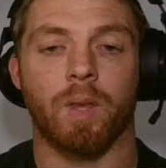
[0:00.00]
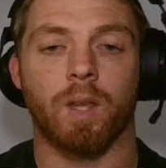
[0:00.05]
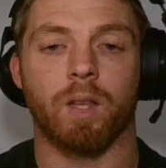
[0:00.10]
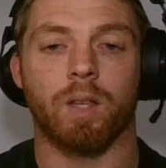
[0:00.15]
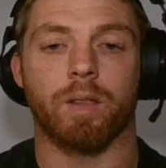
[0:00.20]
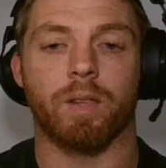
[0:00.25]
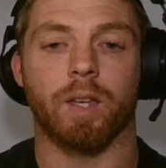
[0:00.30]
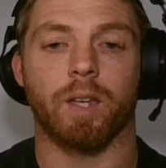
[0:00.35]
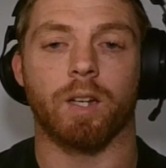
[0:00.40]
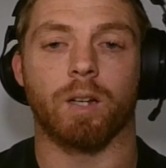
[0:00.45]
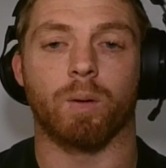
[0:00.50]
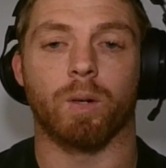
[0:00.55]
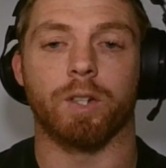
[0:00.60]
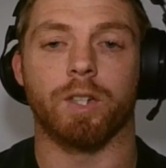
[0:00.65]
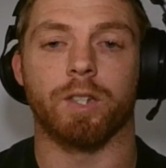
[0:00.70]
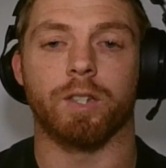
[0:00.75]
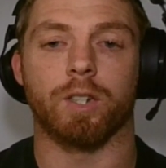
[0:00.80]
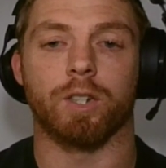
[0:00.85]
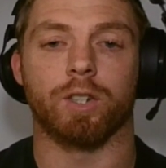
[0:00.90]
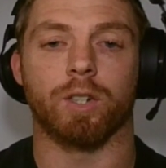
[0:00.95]
Then I wanted
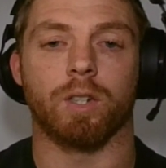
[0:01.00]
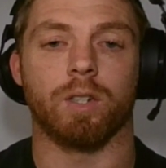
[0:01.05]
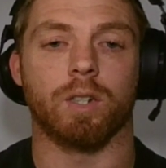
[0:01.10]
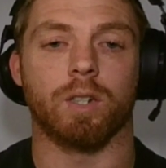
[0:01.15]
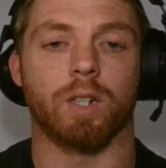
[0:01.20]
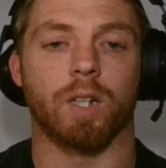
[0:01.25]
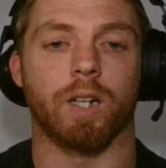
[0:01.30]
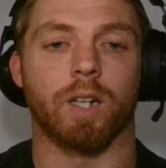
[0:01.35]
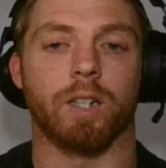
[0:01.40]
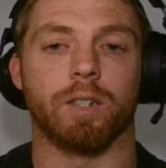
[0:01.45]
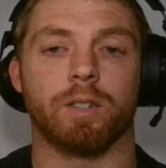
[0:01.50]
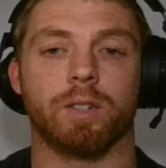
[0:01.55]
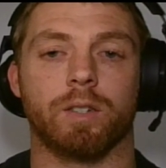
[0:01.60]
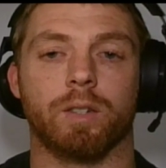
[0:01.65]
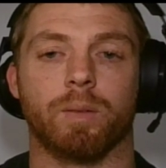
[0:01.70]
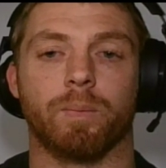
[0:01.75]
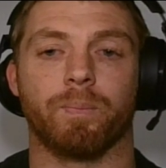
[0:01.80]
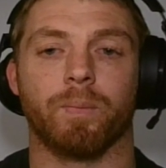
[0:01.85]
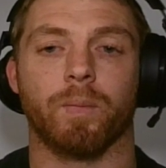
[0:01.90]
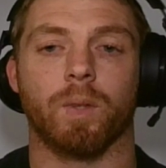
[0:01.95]
to show you guys,
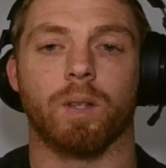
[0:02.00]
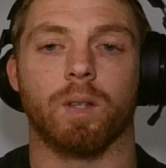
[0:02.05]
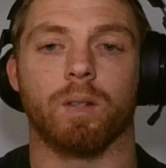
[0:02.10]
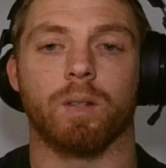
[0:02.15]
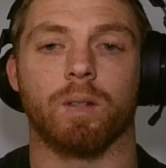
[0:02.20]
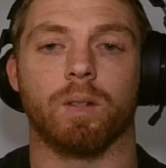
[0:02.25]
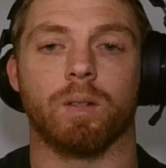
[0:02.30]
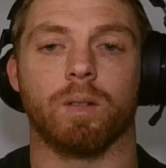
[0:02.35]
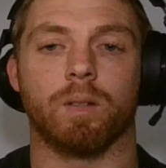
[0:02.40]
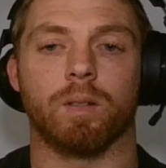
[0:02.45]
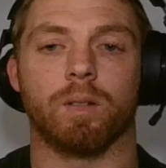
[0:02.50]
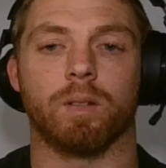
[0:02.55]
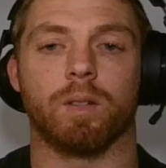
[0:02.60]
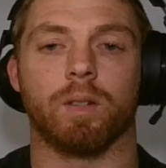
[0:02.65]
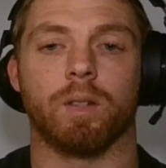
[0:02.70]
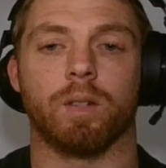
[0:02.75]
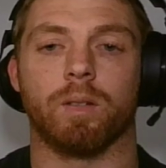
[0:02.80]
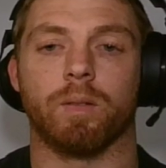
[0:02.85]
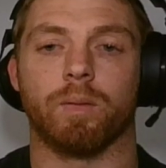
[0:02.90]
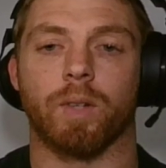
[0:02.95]

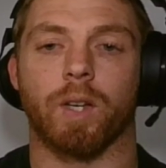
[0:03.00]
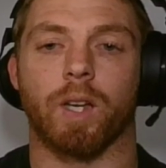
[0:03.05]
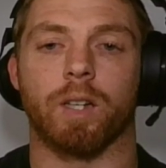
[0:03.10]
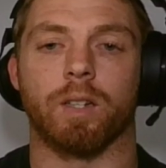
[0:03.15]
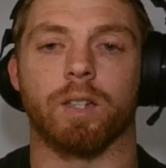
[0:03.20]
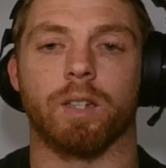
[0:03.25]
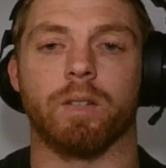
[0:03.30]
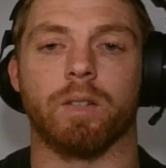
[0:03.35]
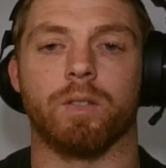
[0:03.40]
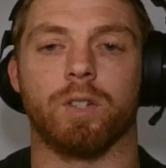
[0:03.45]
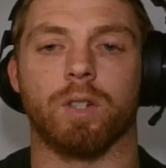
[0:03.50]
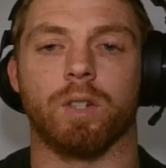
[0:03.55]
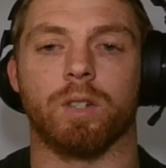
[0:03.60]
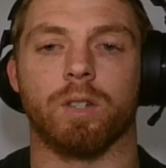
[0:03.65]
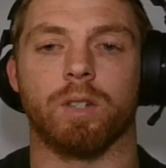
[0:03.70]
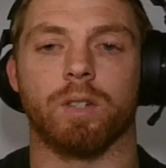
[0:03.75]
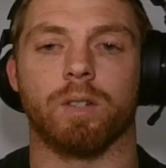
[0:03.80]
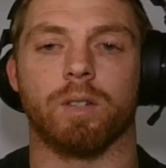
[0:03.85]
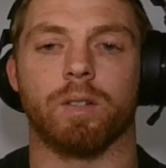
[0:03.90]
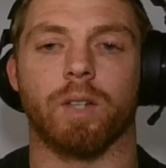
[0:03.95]
and it gives you
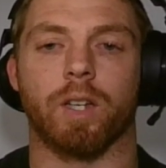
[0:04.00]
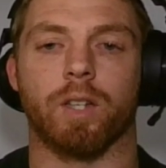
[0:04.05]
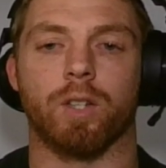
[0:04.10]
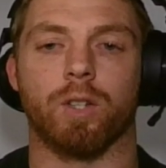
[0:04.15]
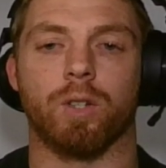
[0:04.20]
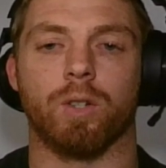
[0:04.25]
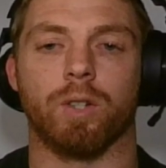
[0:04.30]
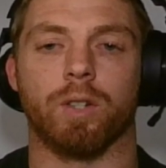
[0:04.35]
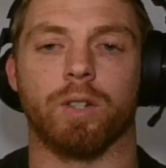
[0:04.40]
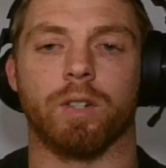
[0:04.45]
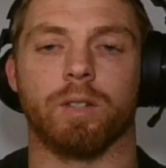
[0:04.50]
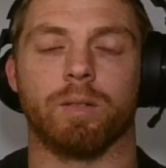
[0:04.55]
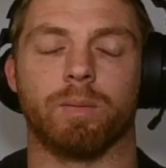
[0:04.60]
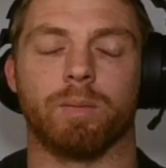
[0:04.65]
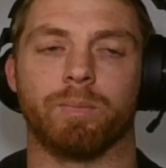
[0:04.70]
a new unit,